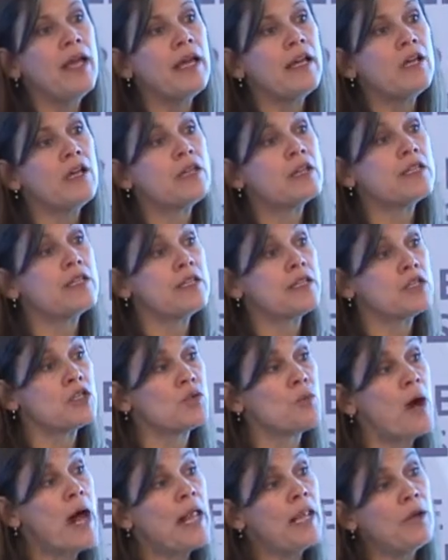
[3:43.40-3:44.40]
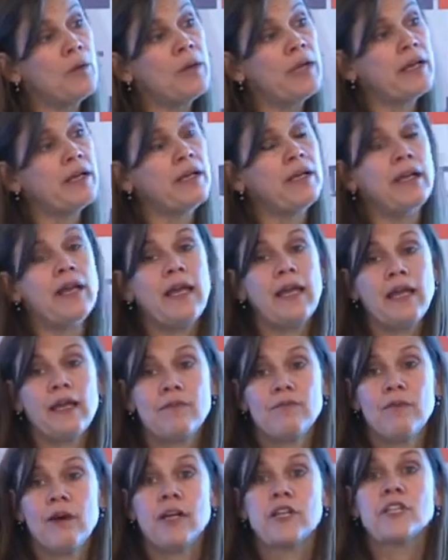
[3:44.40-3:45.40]
It looks at swallowing,
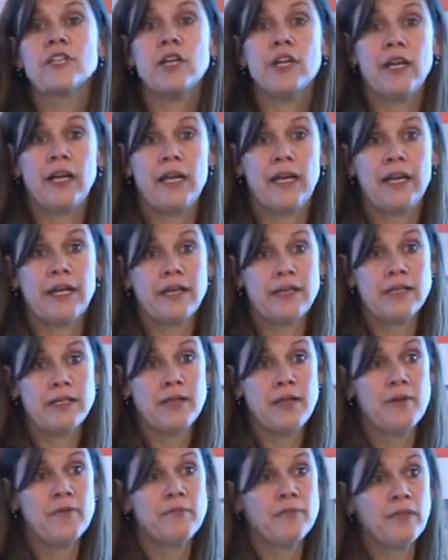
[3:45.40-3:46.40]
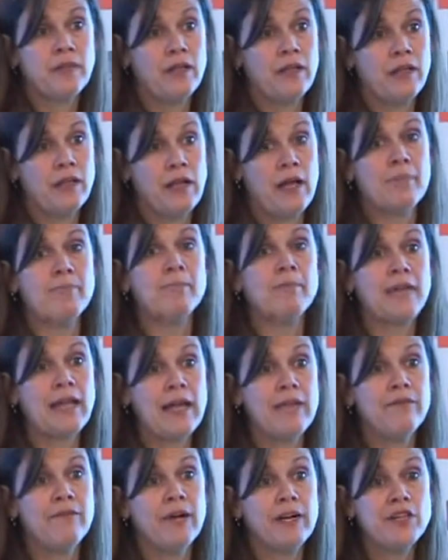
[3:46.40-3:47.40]
hand function, and
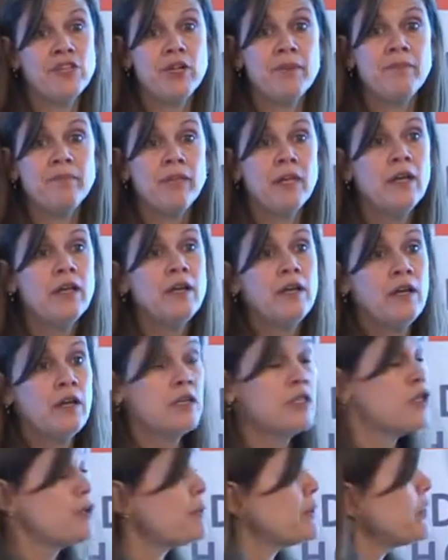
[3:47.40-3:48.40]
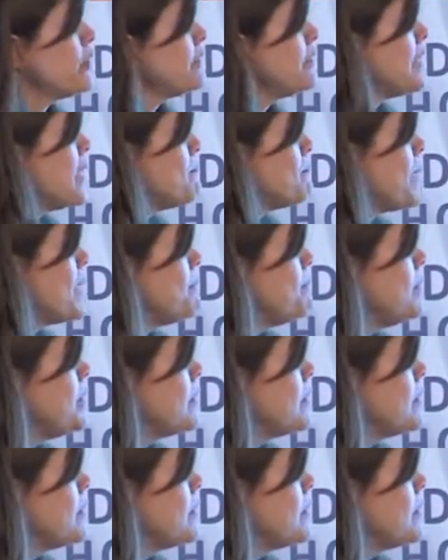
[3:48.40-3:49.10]
leg function. So we thought that might